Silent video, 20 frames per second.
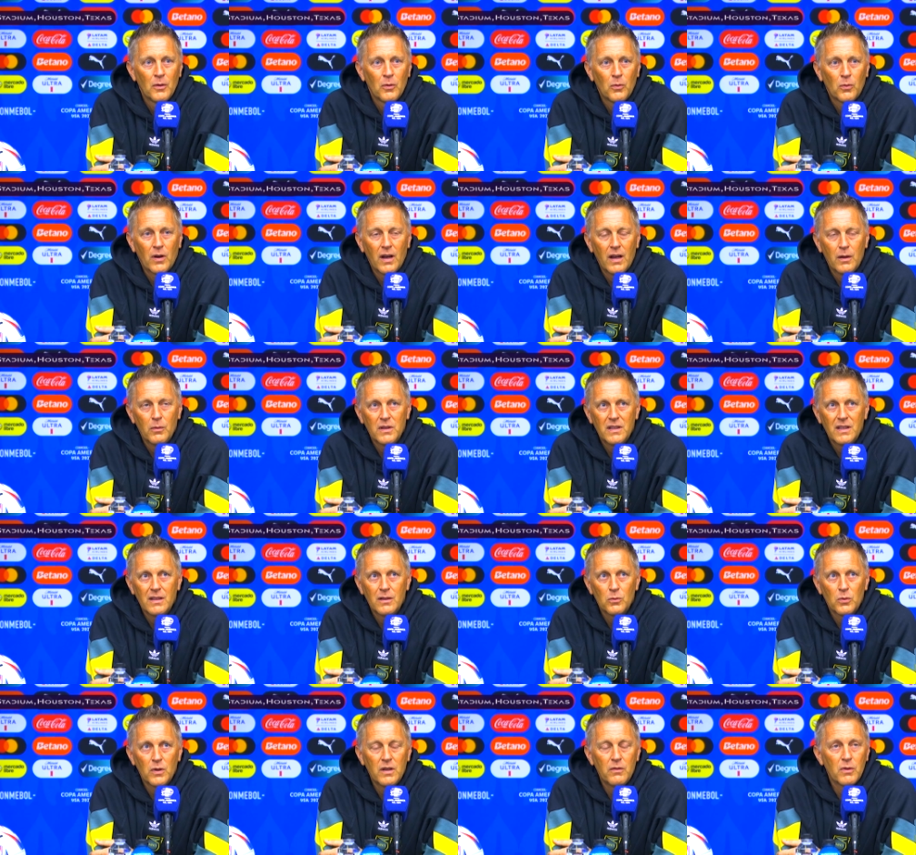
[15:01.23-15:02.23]
why we
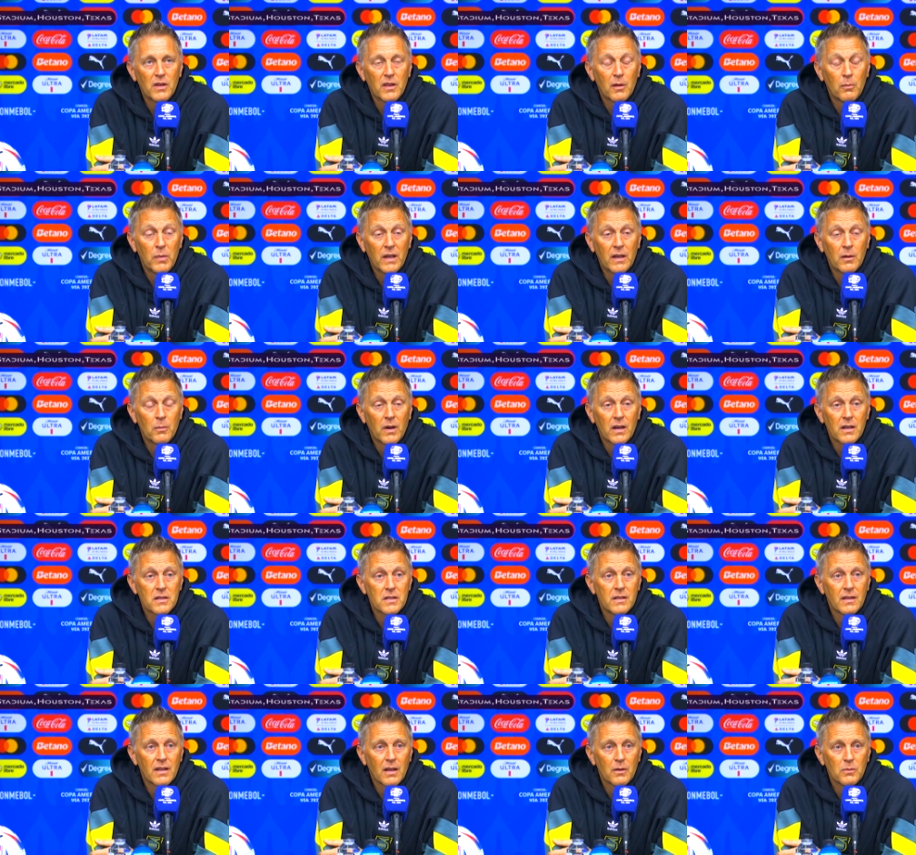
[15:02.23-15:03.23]
didn't win with a bigger
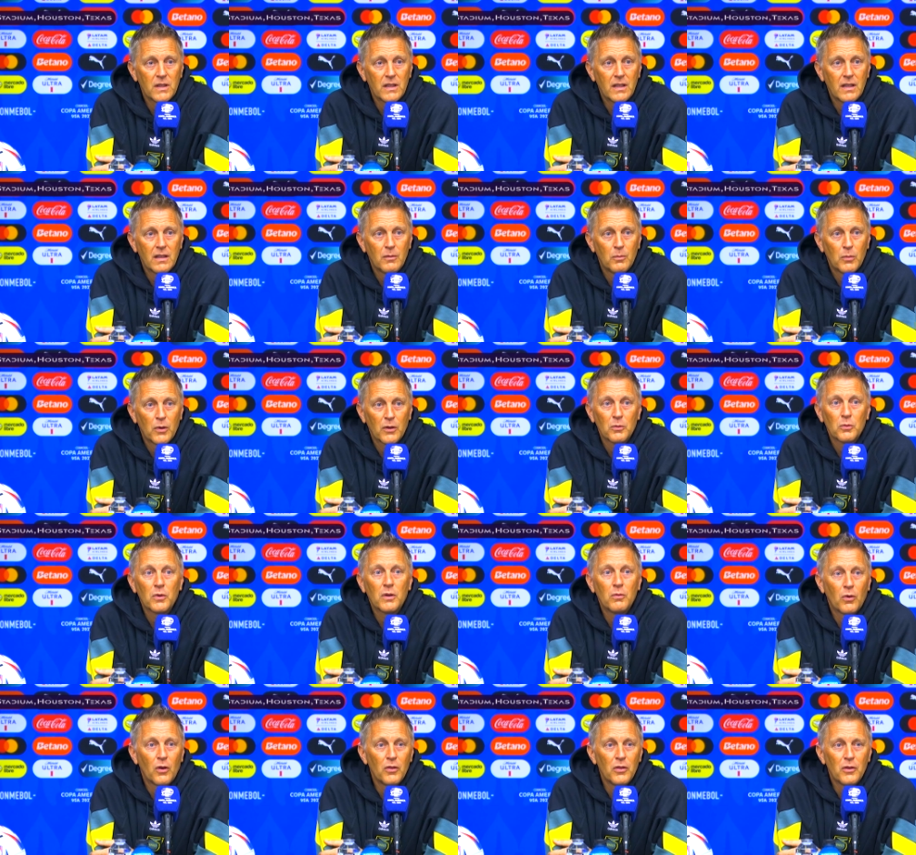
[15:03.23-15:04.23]
margin than we did. But we
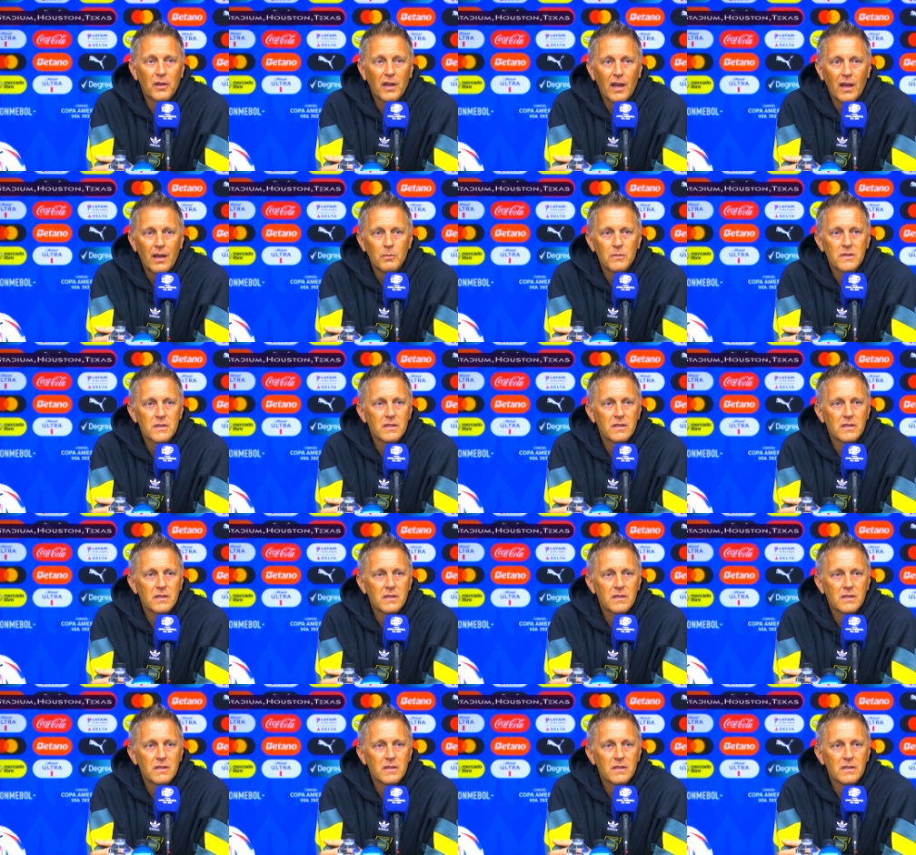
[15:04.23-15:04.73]
won the games,